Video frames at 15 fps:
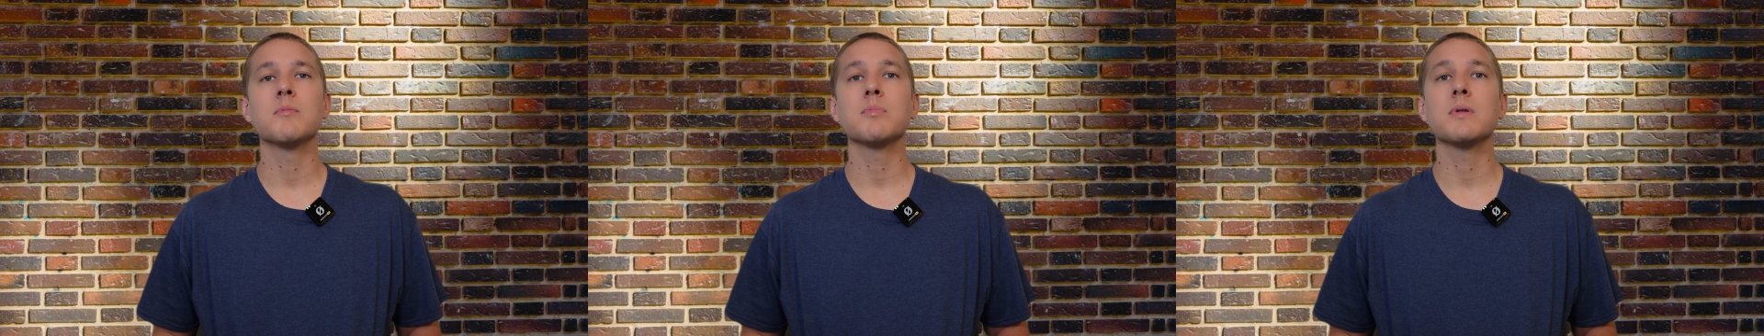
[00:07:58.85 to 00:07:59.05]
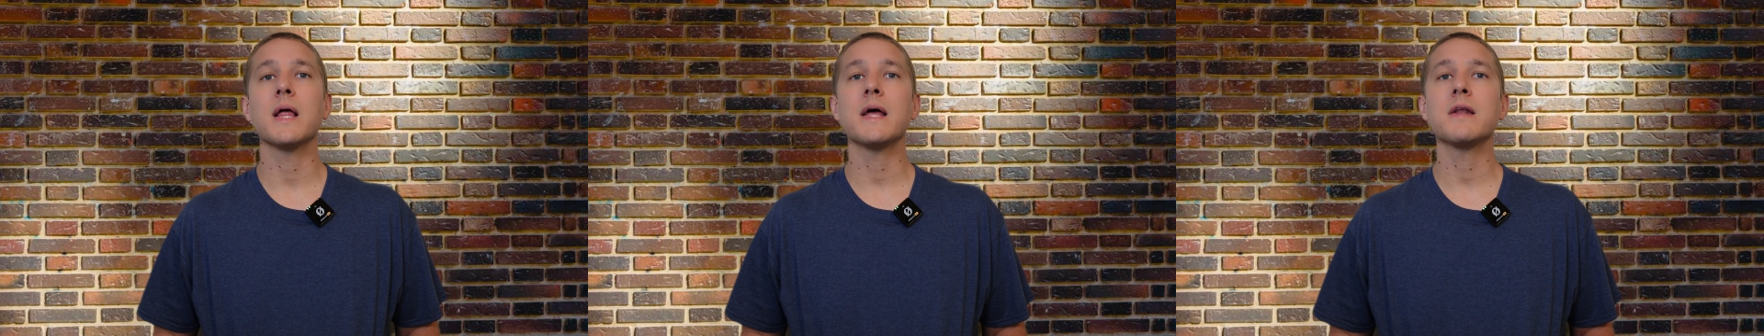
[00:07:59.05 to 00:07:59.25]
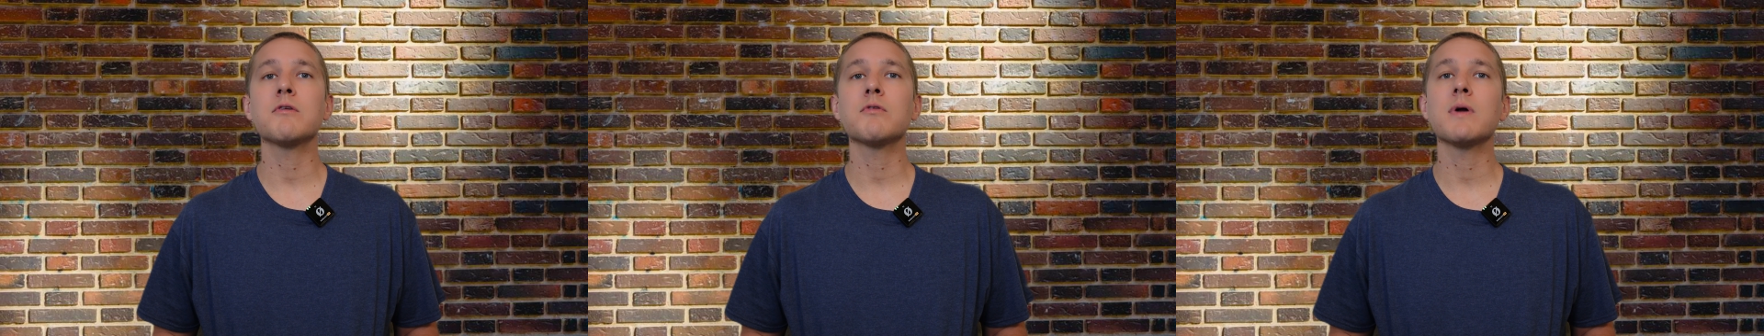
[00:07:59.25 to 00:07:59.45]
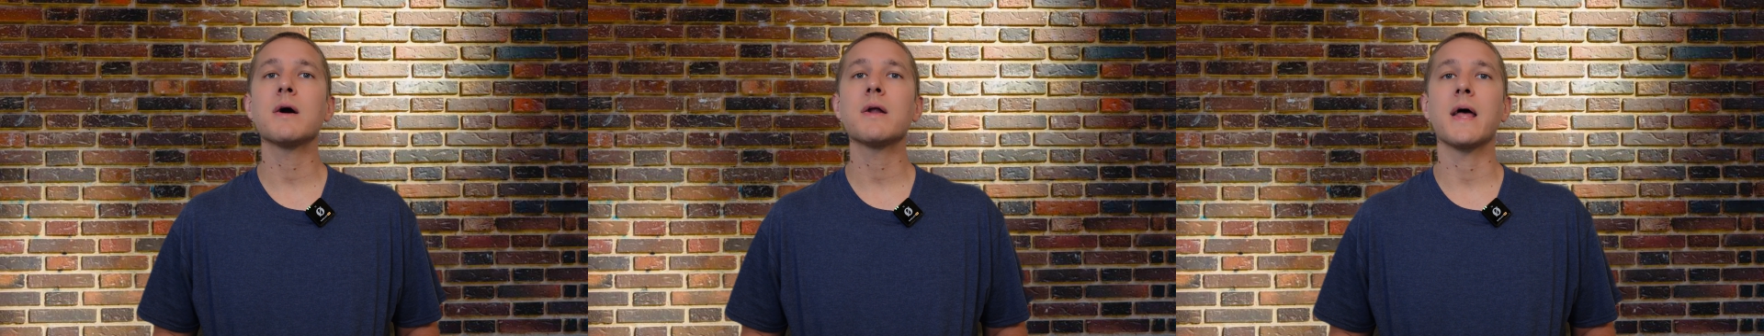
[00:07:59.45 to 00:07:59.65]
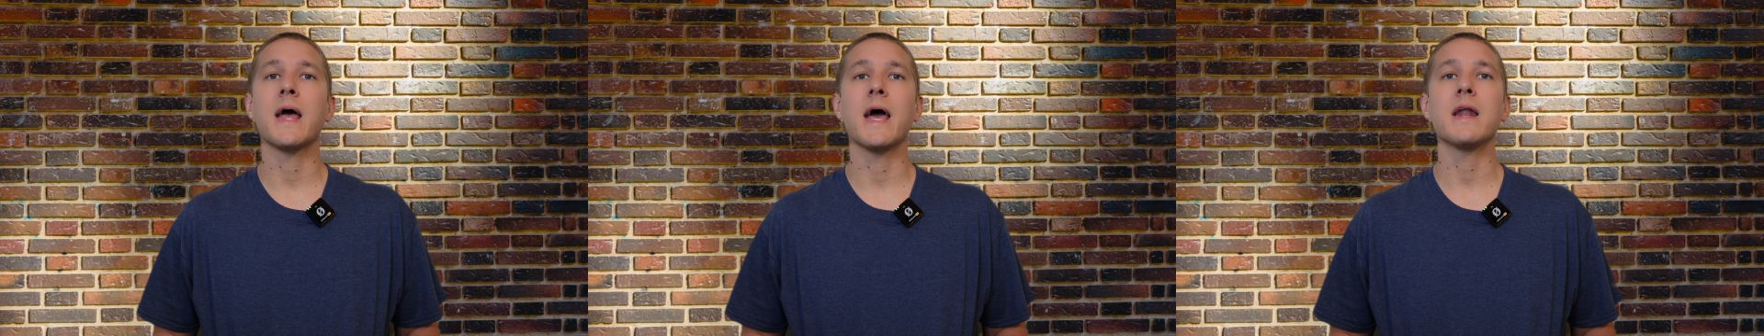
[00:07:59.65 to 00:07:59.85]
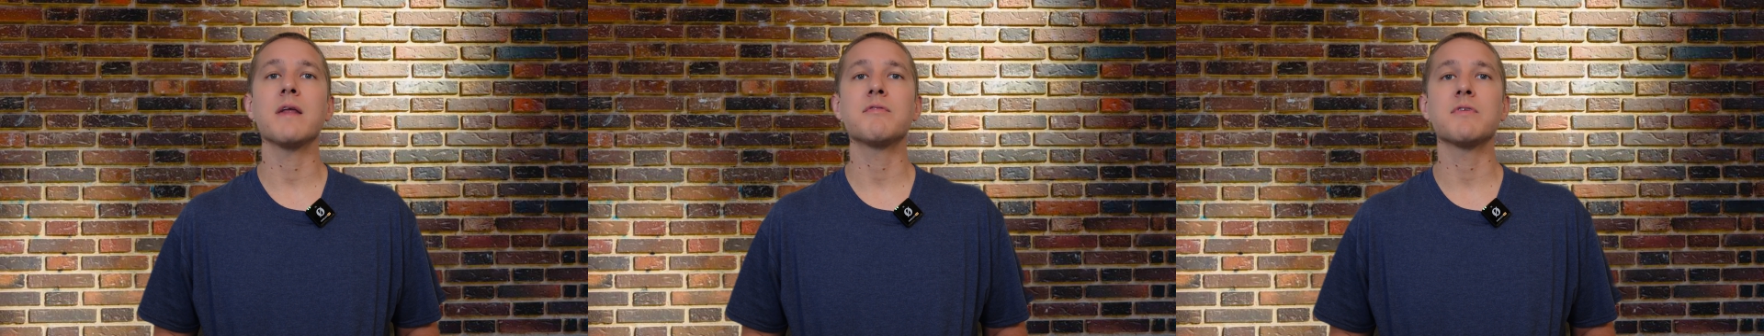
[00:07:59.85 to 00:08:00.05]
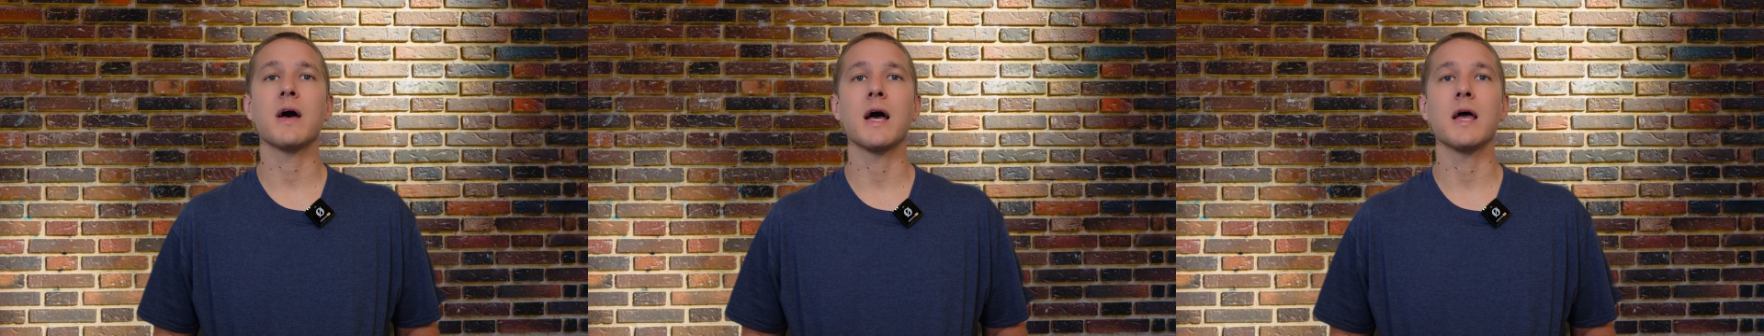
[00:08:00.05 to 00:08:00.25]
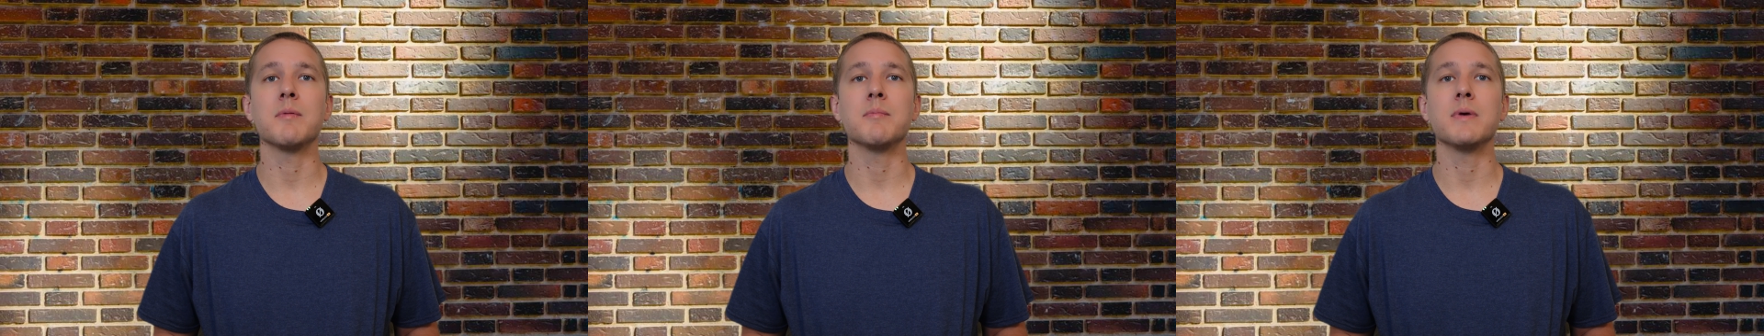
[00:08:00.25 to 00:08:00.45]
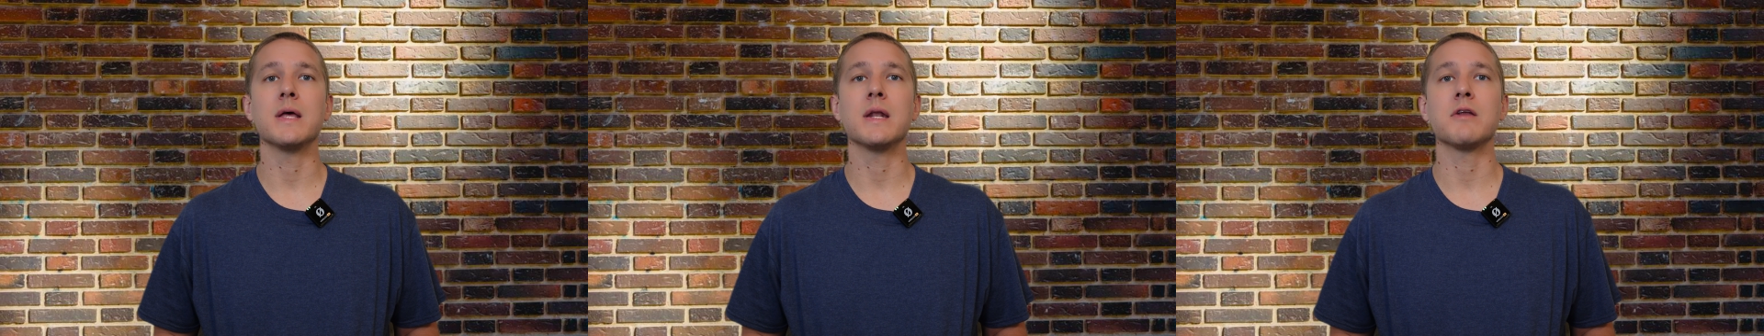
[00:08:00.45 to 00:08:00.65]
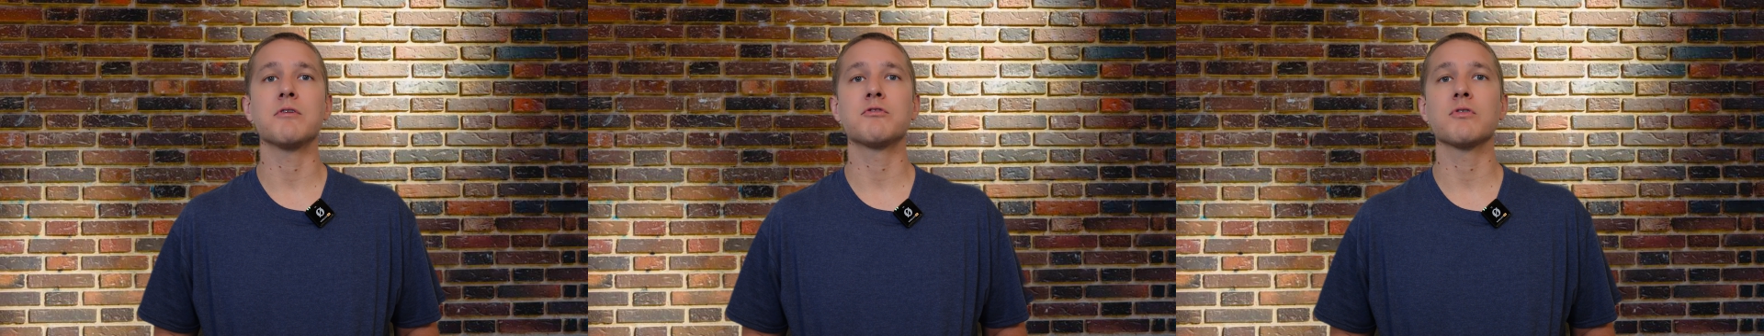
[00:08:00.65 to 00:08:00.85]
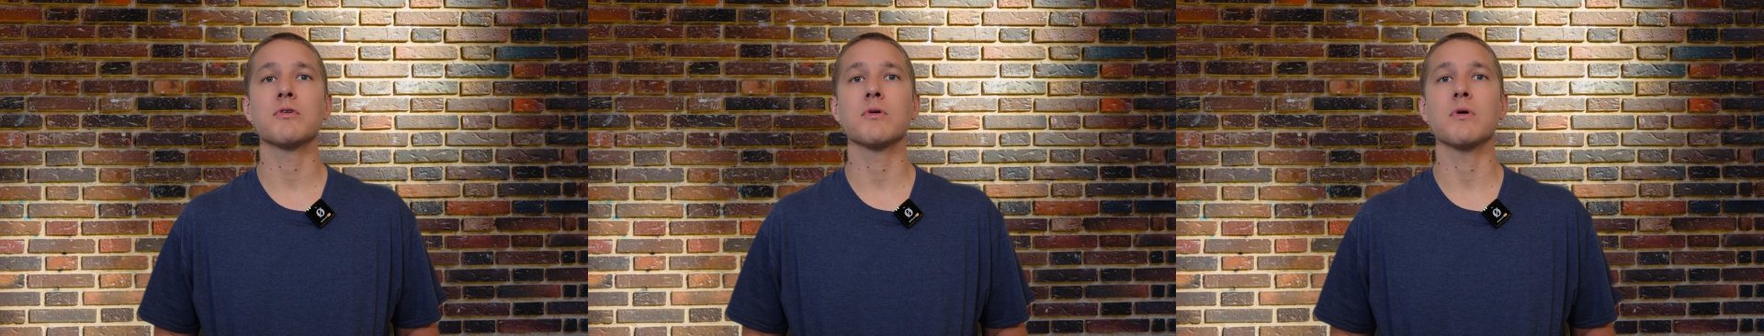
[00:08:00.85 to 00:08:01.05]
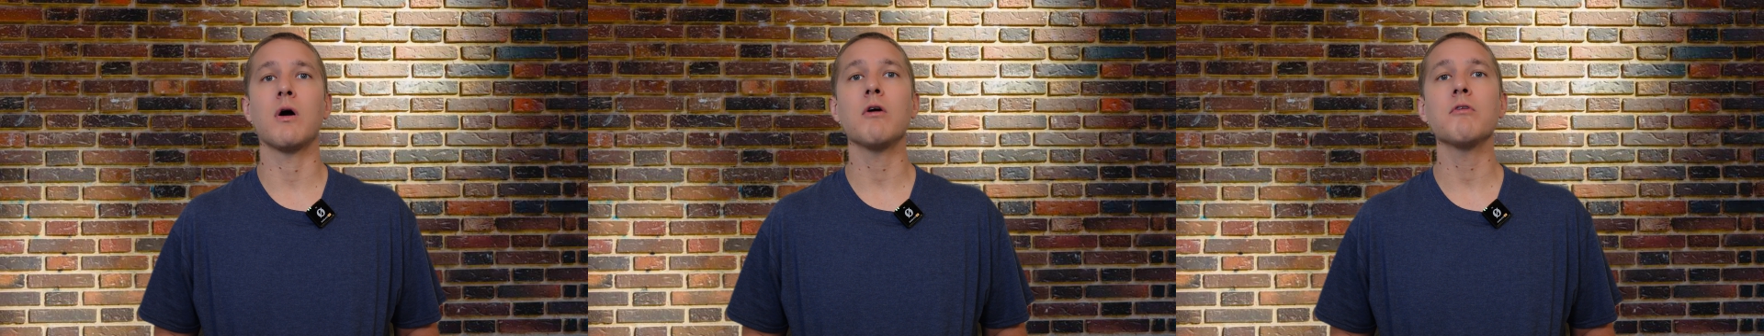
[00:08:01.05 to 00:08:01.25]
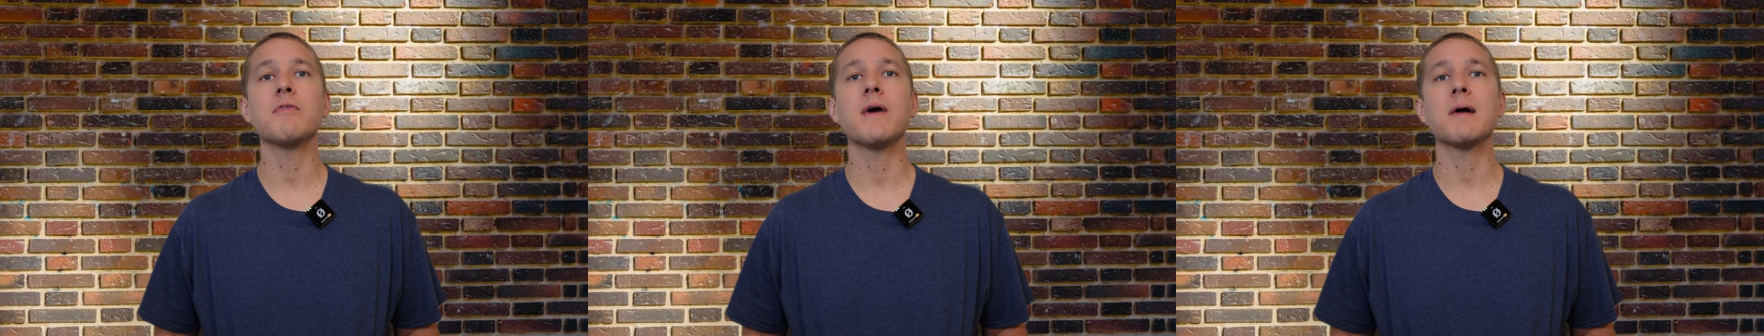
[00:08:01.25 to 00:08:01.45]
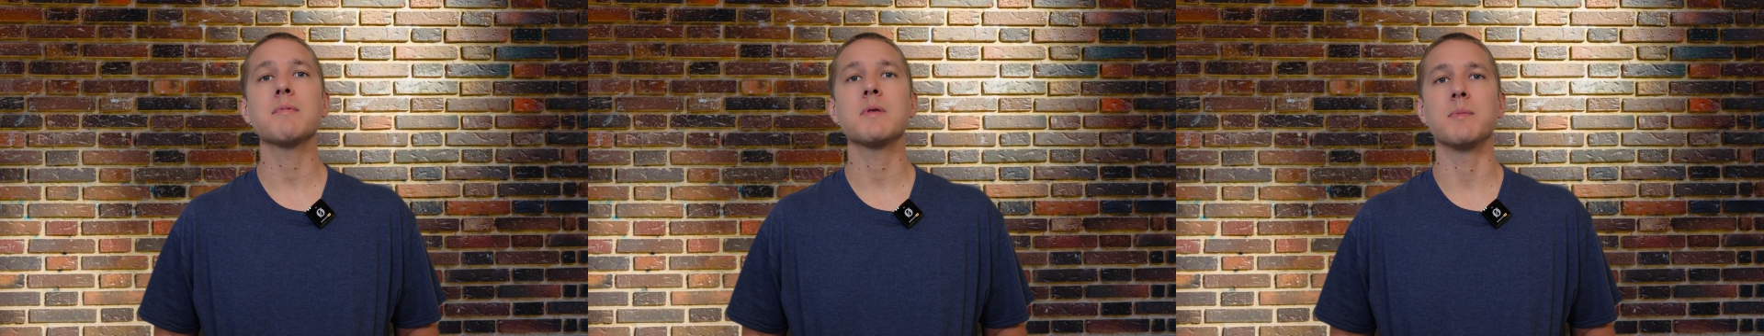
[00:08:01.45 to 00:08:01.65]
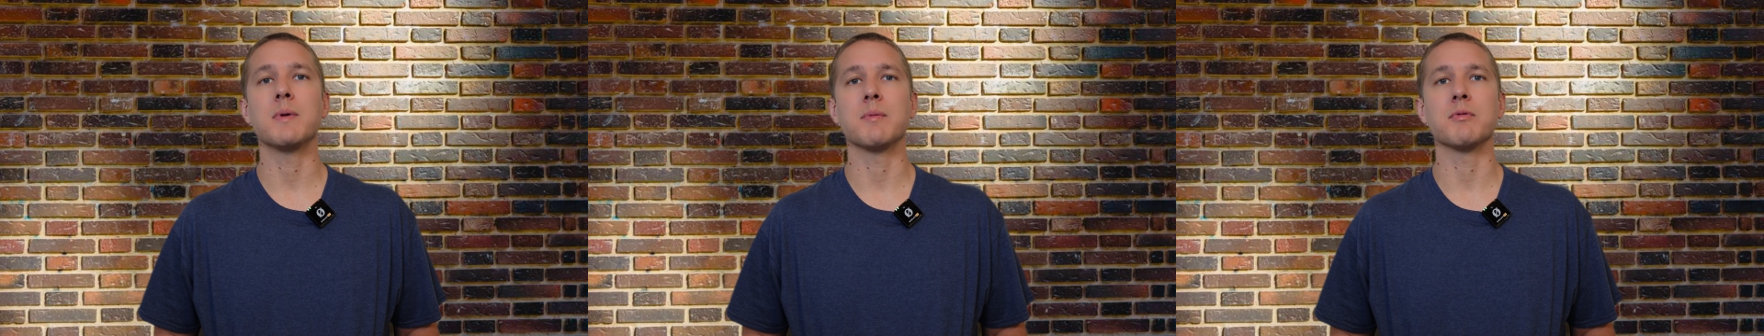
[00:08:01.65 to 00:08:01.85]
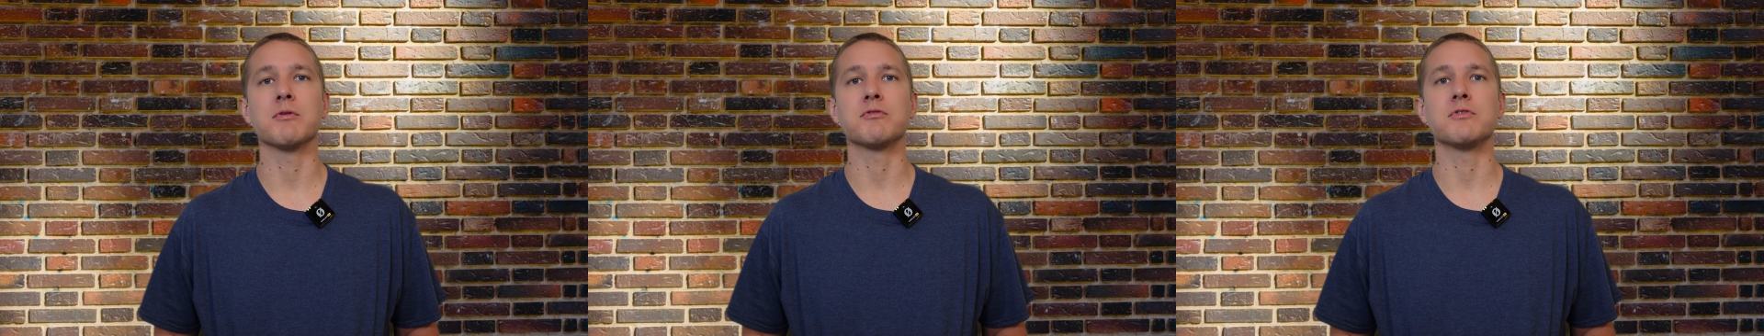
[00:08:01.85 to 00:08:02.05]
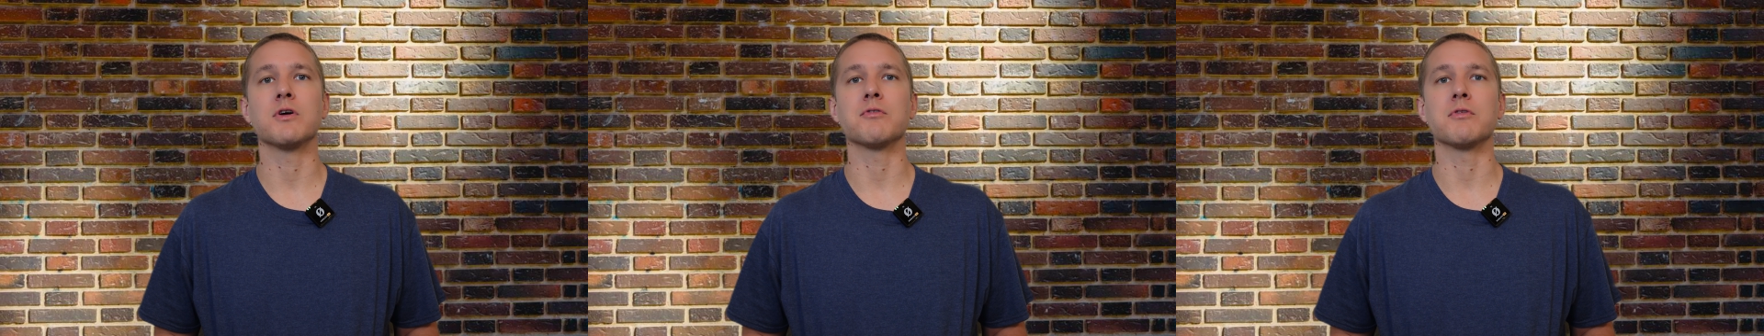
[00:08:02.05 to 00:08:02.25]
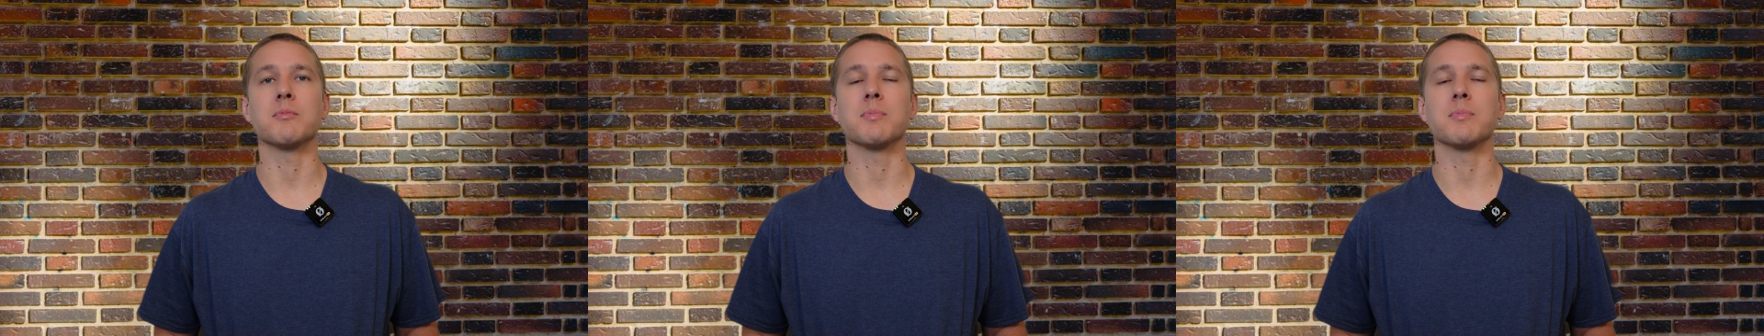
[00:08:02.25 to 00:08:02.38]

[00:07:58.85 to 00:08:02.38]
Plan your route ahead of time and ensure all family members know the